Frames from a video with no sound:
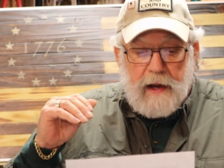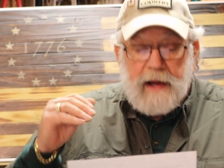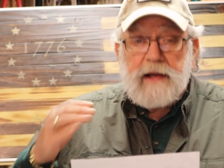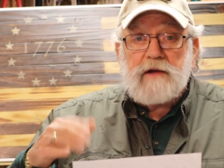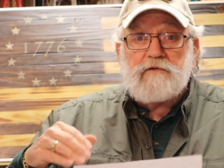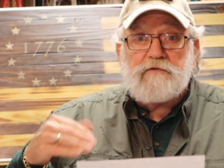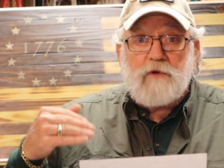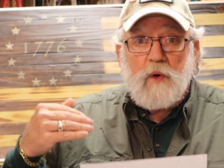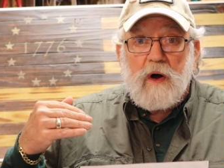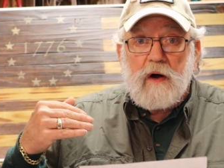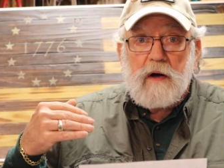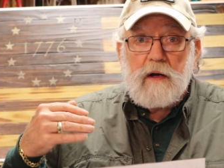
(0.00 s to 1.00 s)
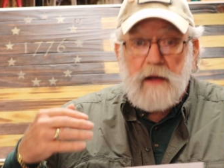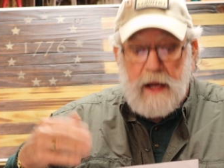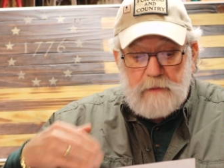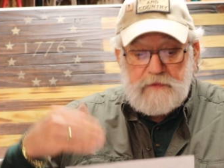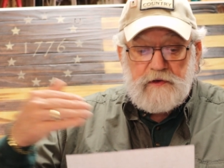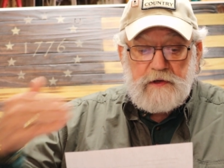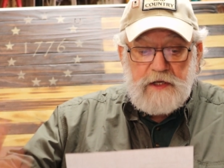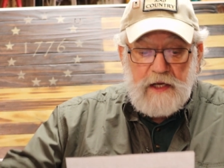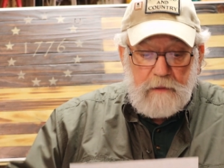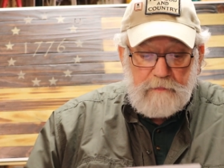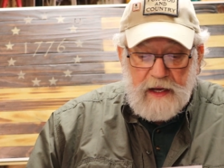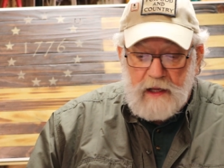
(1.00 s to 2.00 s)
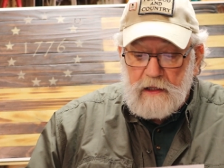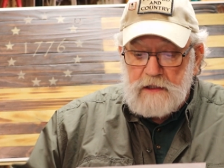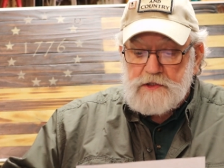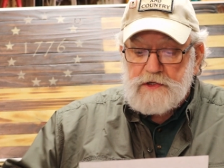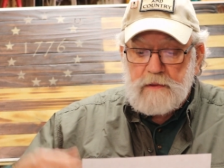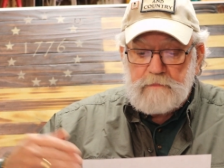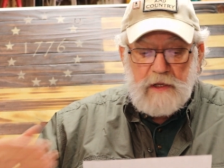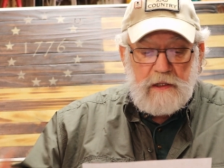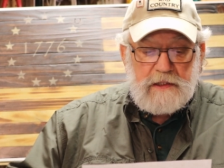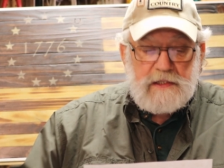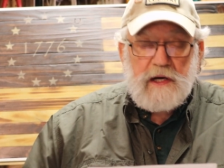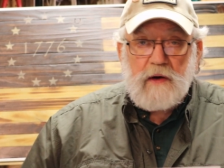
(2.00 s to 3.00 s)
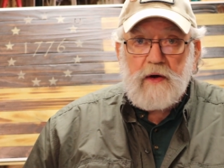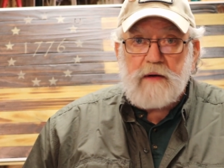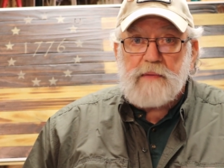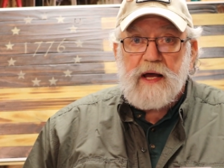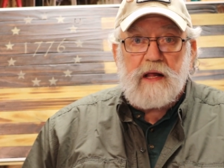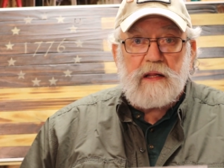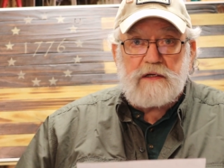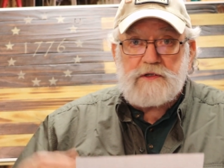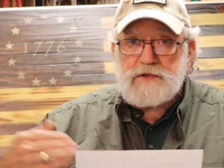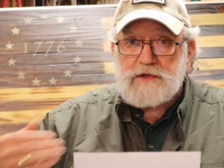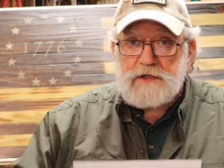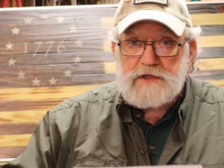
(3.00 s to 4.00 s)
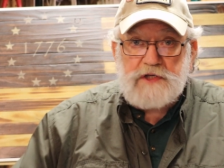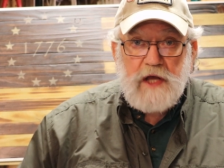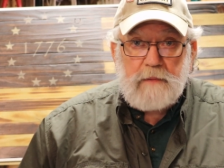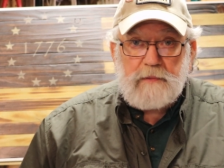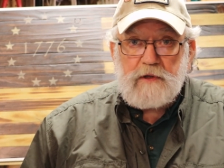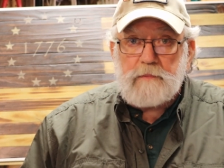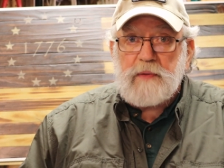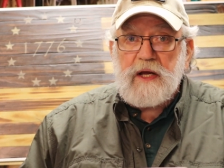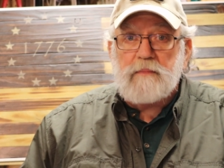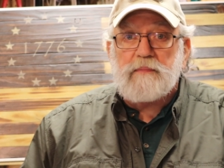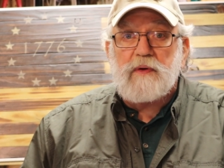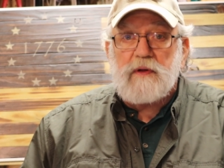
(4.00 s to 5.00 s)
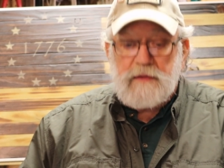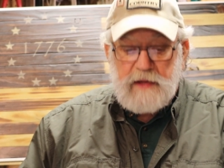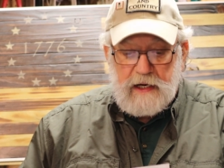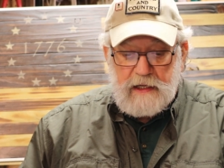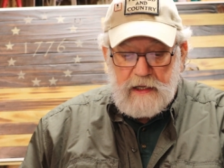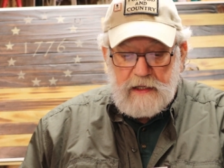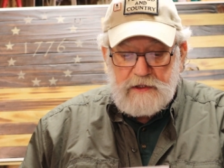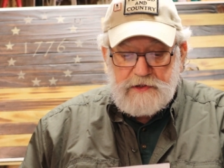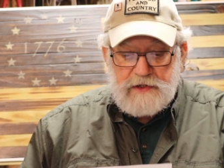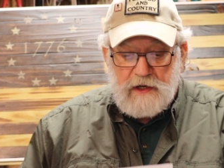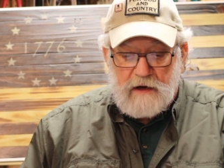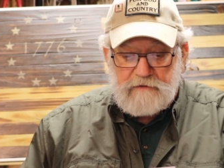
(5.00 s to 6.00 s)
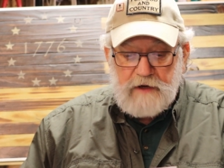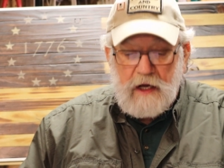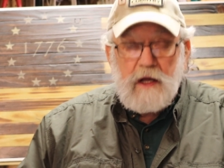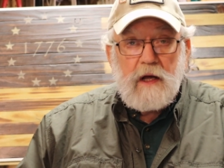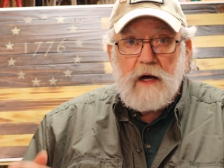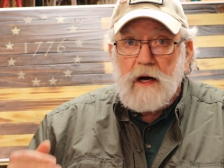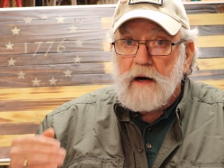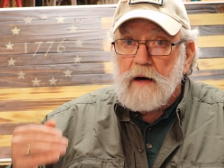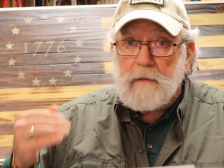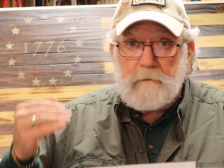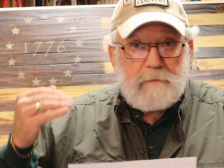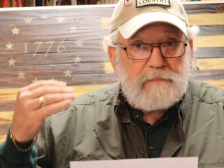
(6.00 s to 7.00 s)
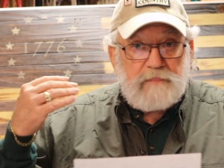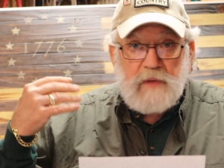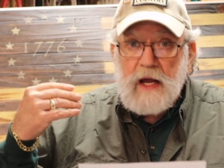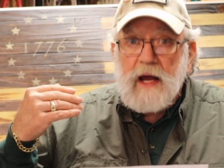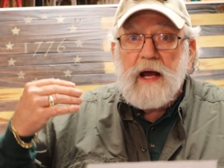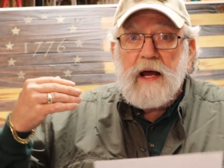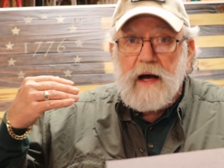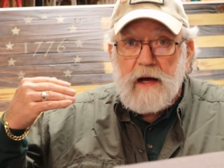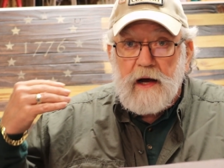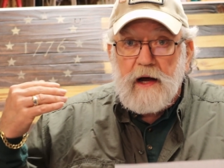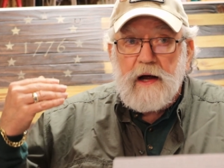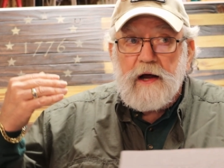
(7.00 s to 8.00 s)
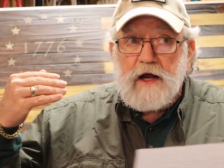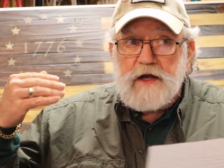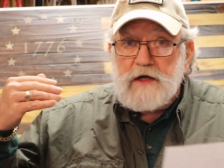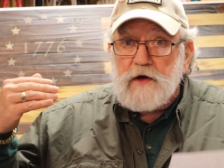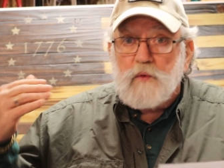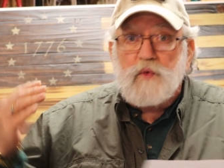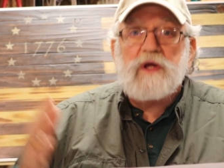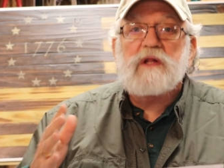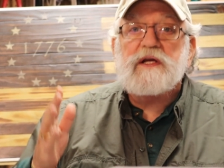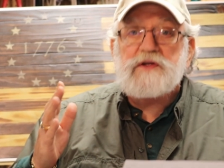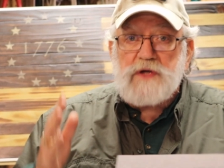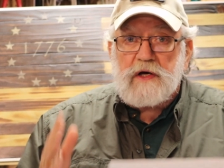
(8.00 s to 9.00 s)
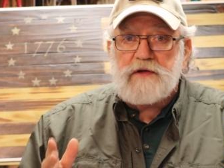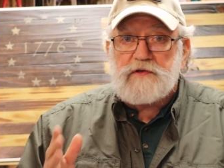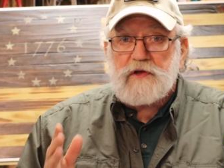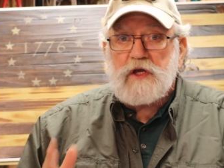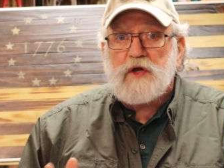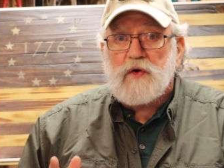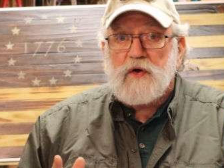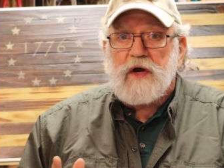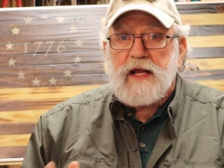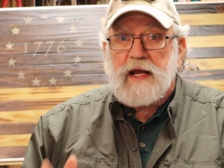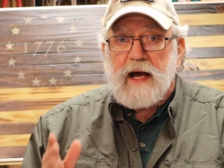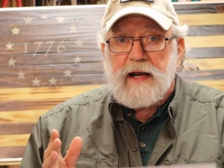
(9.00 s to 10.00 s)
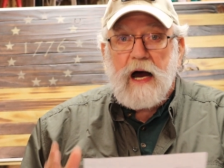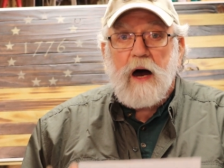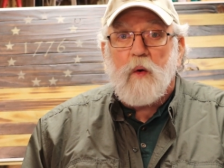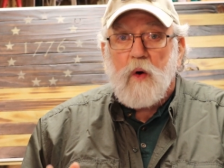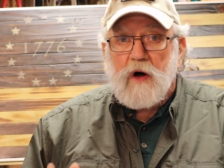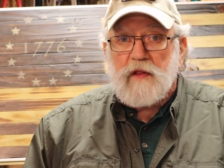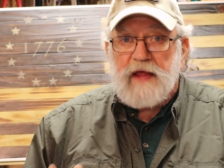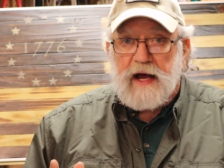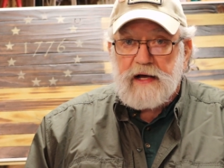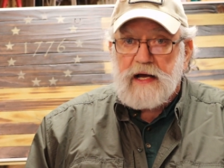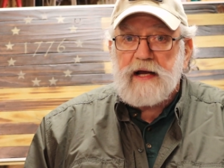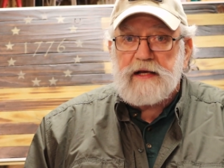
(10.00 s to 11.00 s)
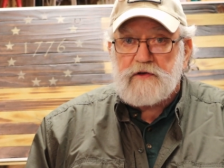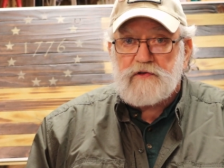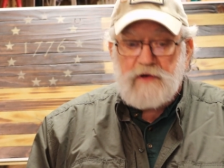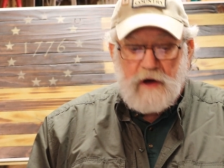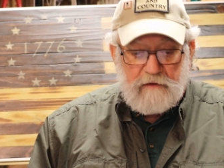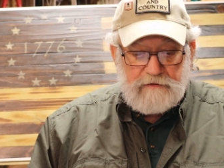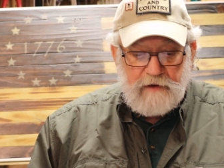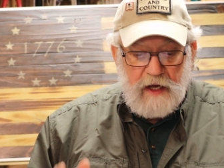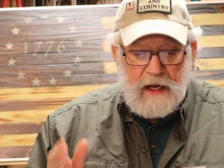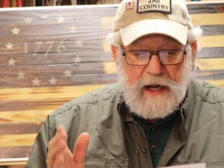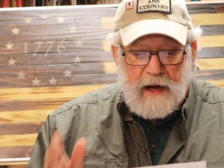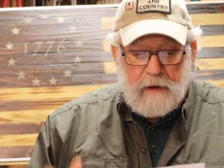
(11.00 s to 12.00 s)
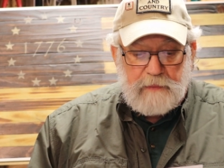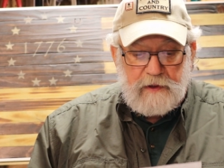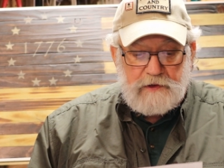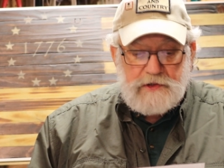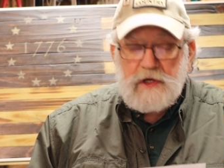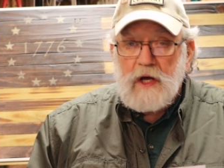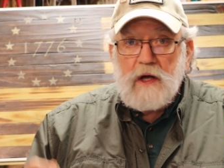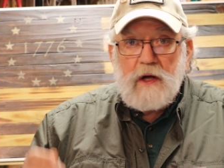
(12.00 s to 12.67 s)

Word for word: and for absentee ballots, military ballots, disabled people, that kind of stuff. Um, really tight security on how all that kind of stuff happens.